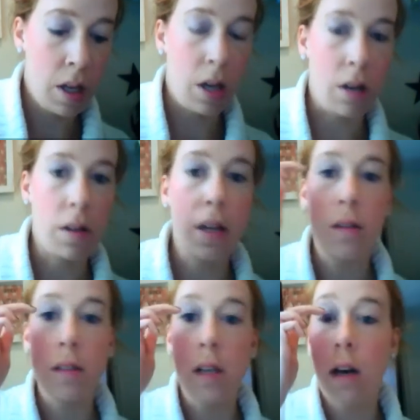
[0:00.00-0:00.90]
Your lid
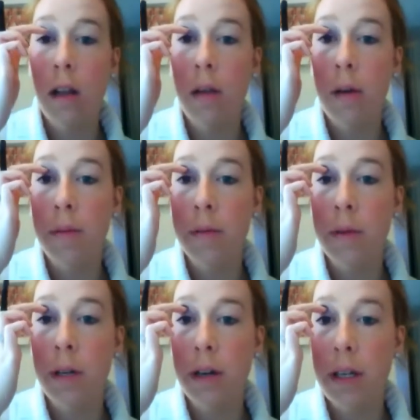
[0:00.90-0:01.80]
goes all the way up to where
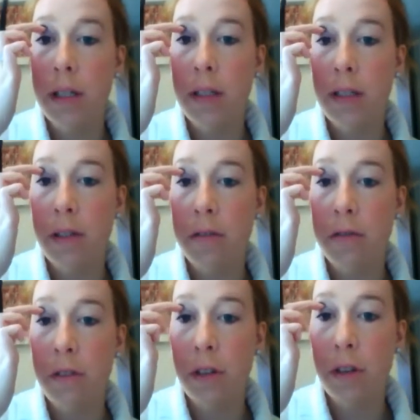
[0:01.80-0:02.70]
your crease is. You can
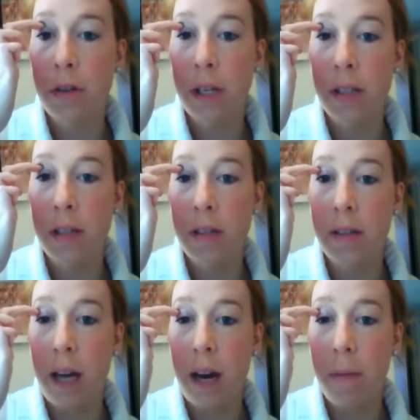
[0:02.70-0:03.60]
feel the crease. It's
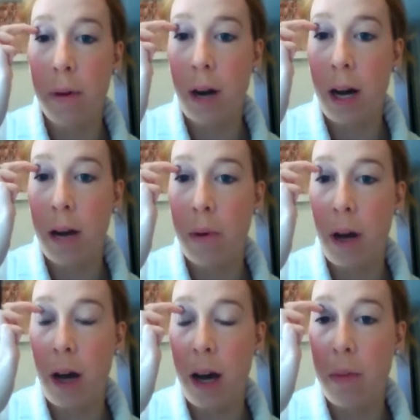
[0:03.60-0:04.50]
the top of your
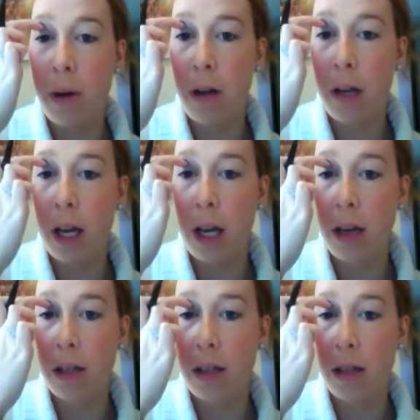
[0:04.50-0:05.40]
eyeball
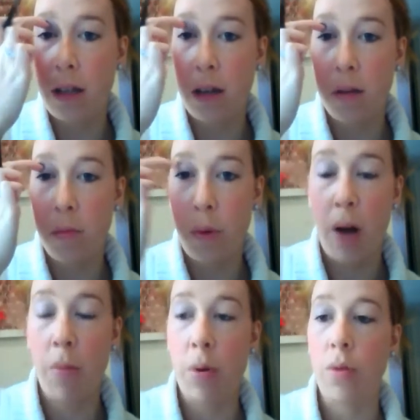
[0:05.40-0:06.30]
and the
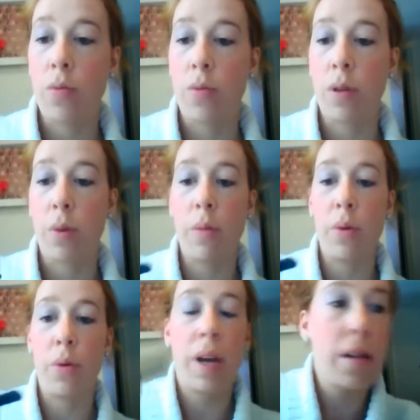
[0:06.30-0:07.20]
brow bone, where the brow
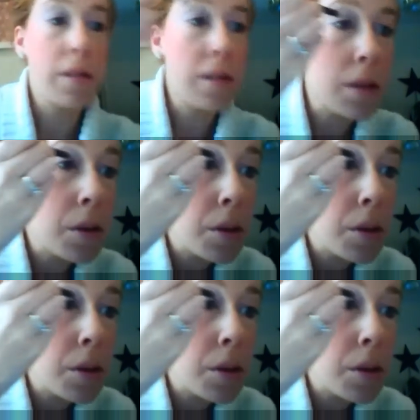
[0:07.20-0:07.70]
bone ends.